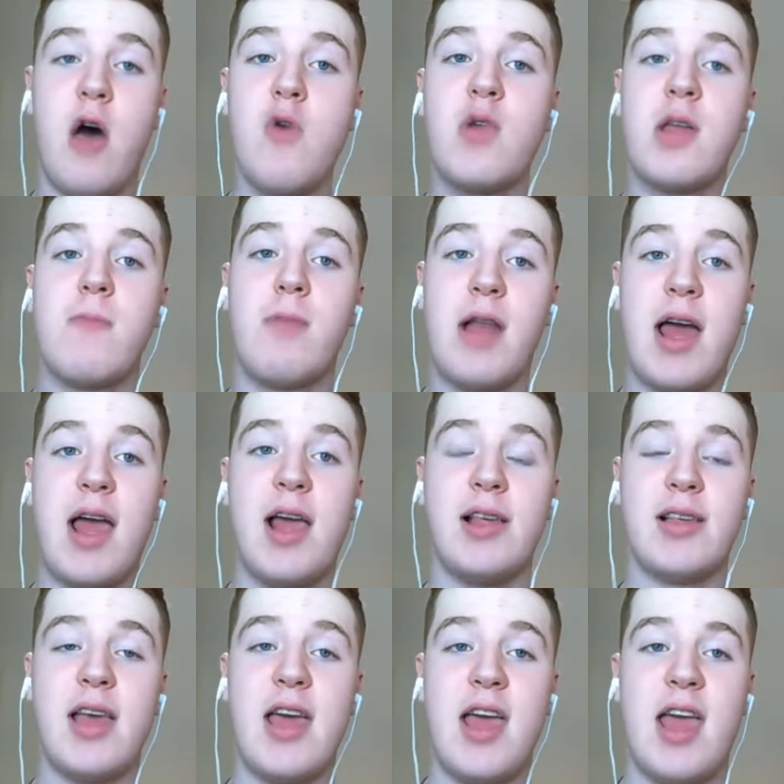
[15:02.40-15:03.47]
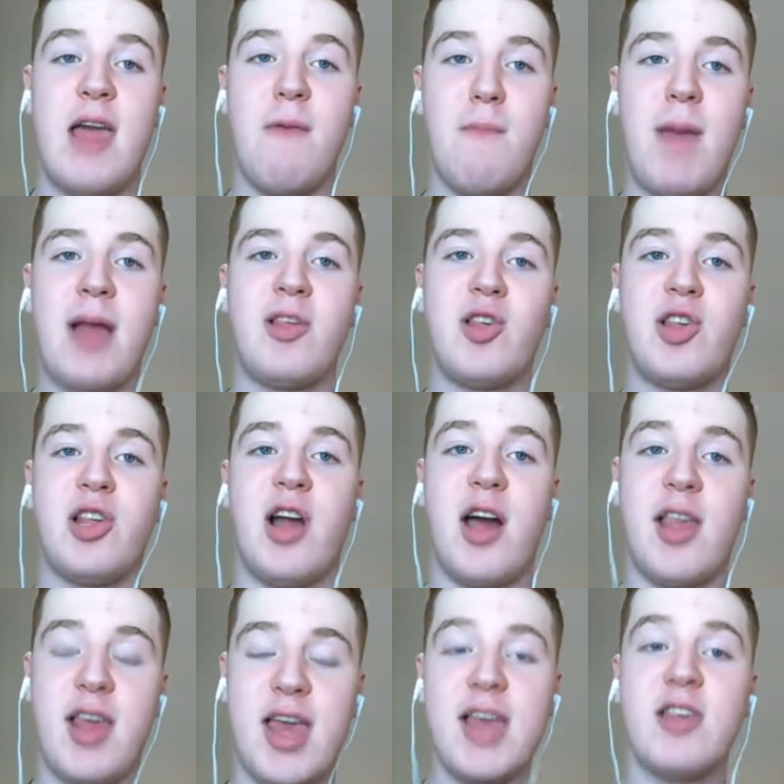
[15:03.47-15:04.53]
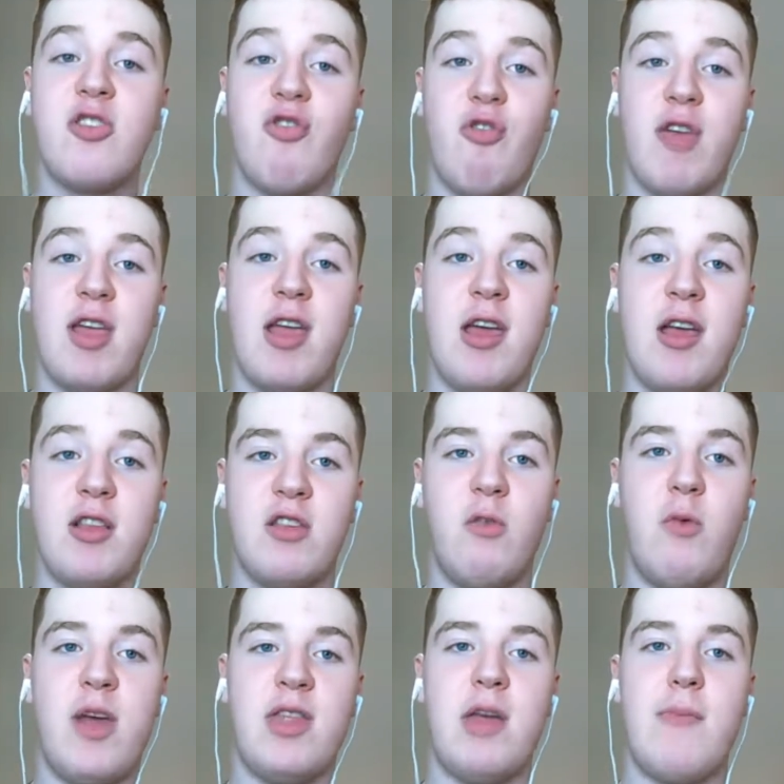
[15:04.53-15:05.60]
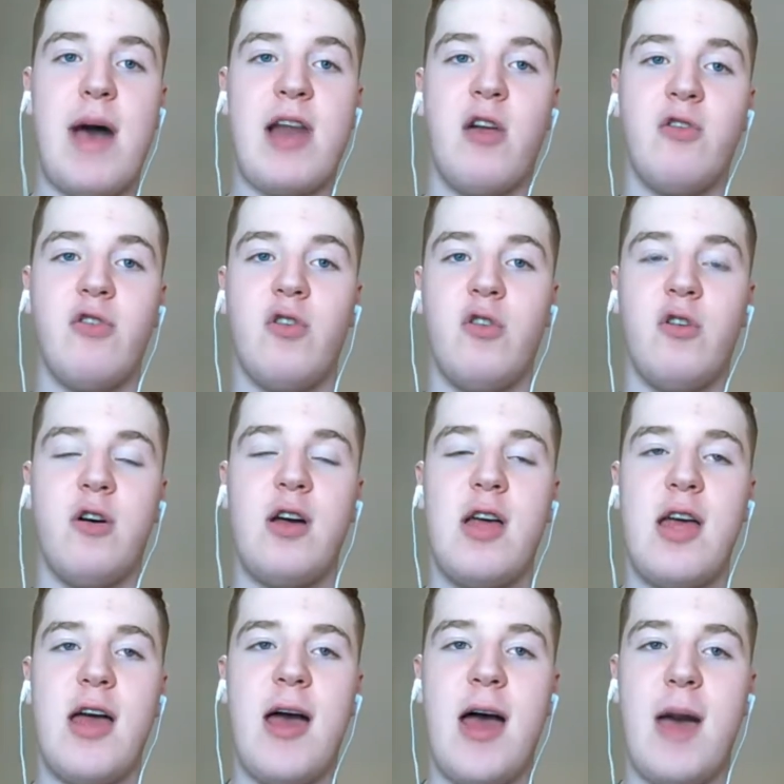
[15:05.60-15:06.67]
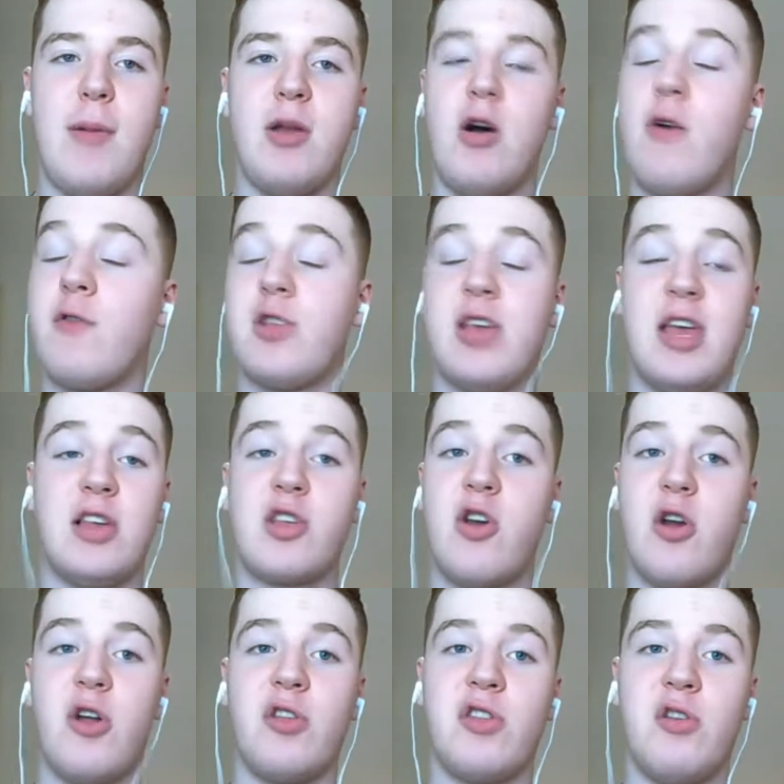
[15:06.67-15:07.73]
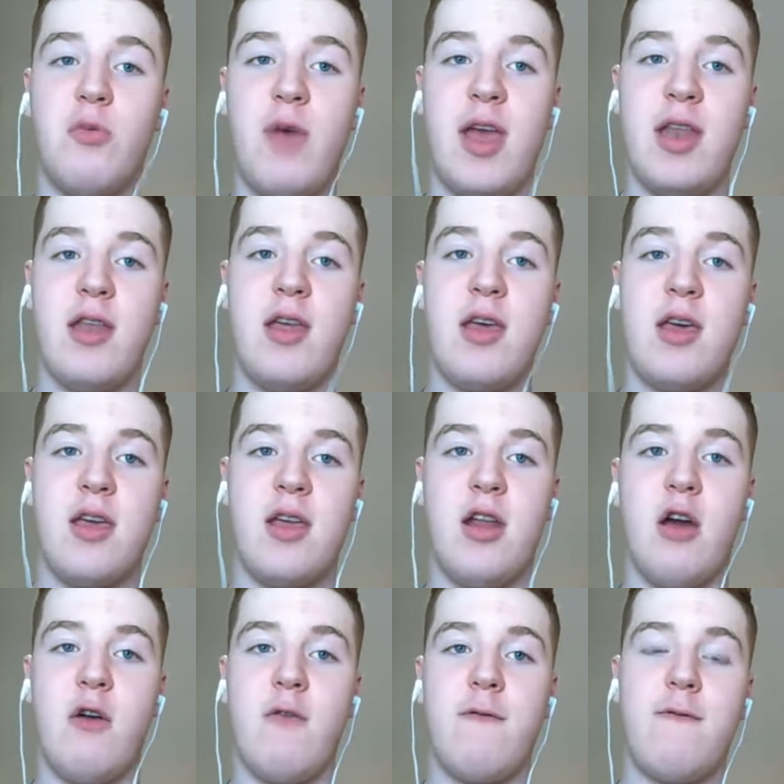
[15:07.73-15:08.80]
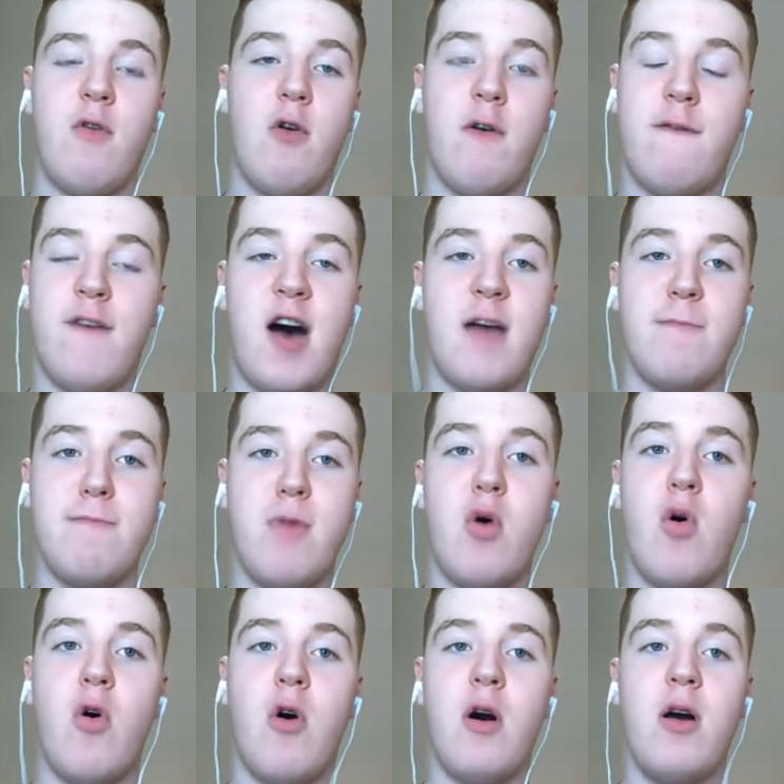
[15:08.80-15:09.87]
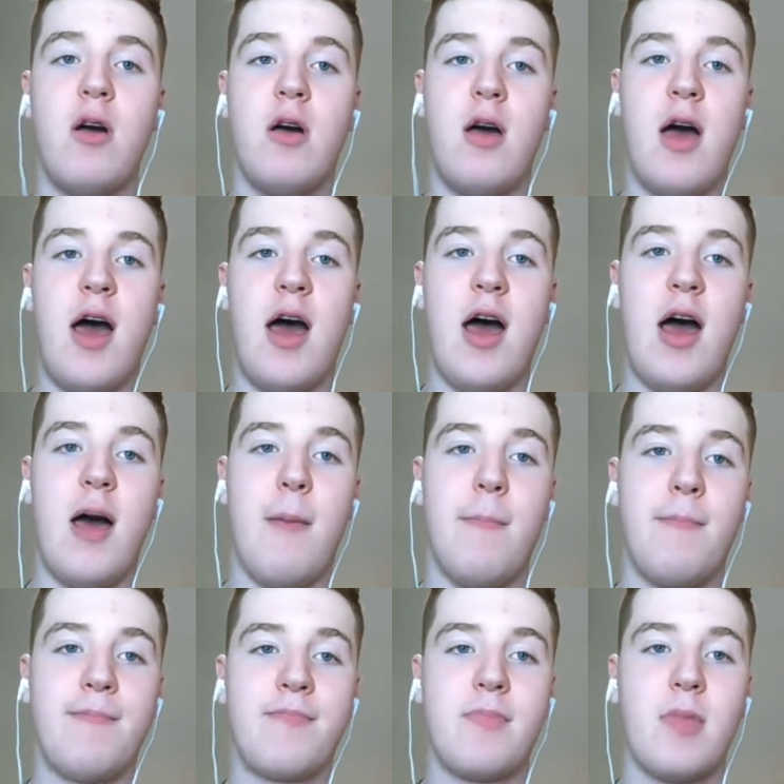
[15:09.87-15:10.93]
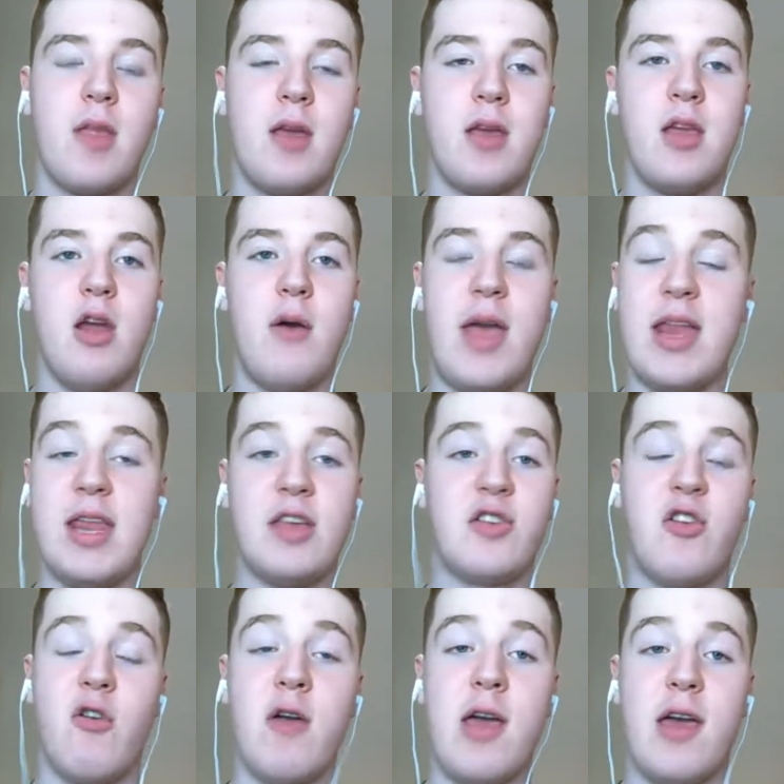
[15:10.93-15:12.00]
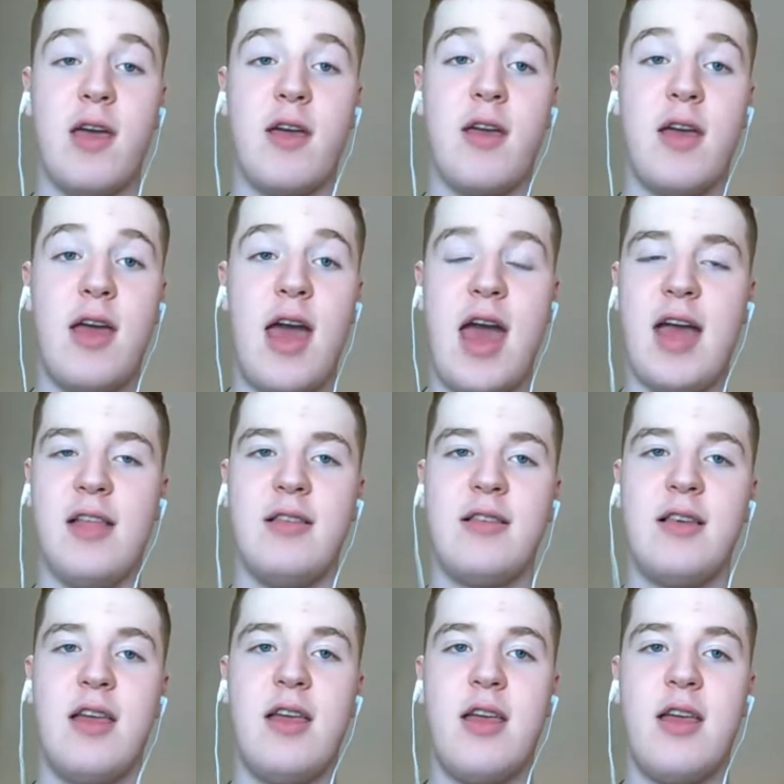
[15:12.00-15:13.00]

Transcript: only players in Manchester United history to win the Ballon d'Or, and obviously has gone on to win, 4 or 5 more, in his career. And